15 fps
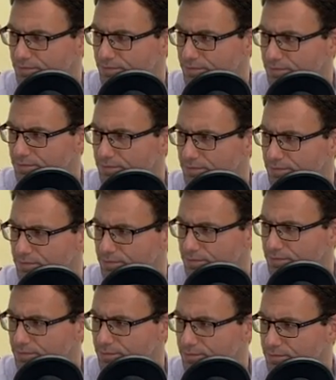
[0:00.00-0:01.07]

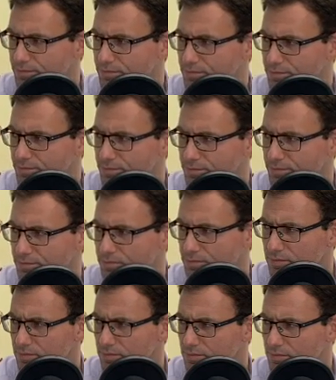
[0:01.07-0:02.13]

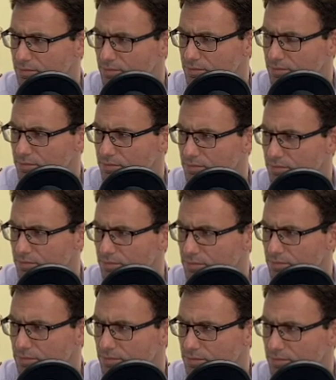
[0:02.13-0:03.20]

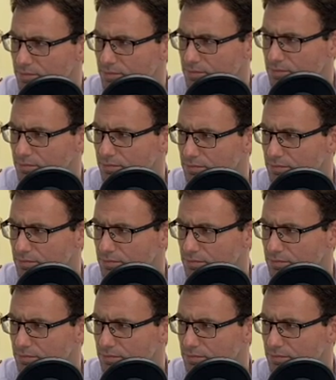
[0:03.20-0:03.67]
[no speech]